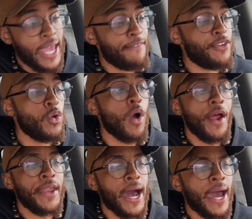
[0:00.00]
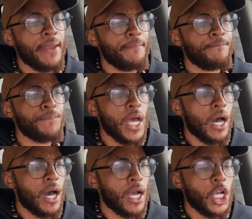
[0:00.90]
If you are not
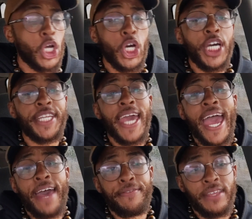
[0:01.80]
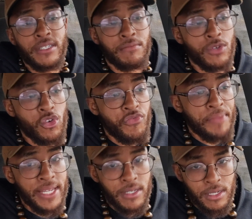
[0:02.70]
good at this
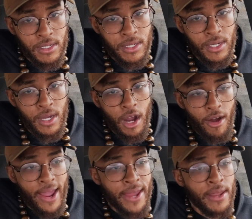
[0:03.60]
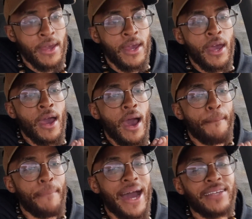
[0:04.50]
movement, all right,
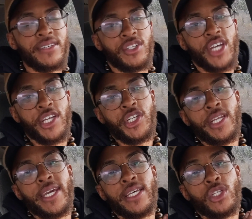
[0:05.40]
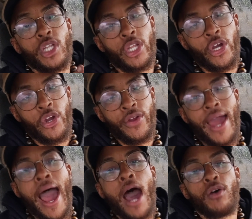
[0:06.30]
my suggestion is learn
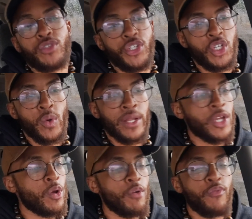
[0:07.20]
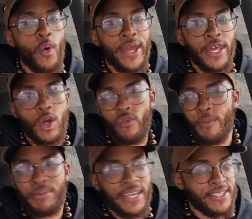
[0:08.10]
how to do it. Don't avoid it or
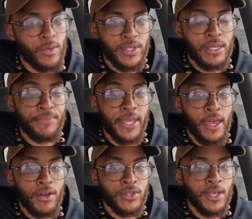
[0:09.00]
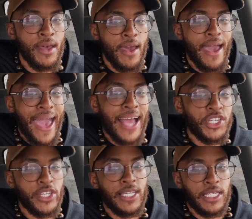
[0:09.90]
replace it with something else.
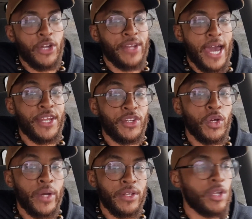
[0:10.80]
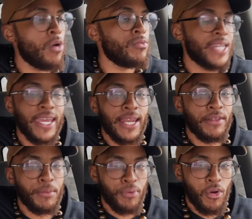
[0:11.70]
Actually learn how to do it. Don't take it
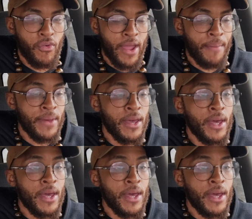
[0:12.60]
out the program.